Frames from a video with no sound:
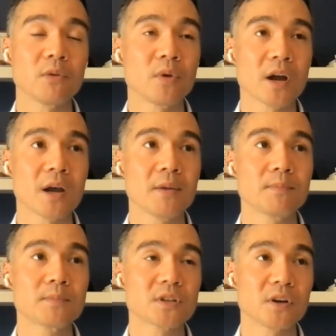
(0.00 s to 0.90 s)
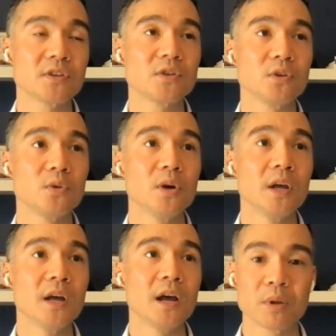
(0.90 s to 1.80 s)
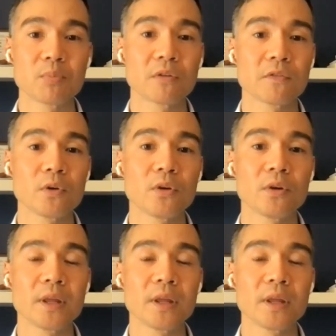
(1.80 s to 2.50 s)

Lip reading: Like when I started to build my portfolio,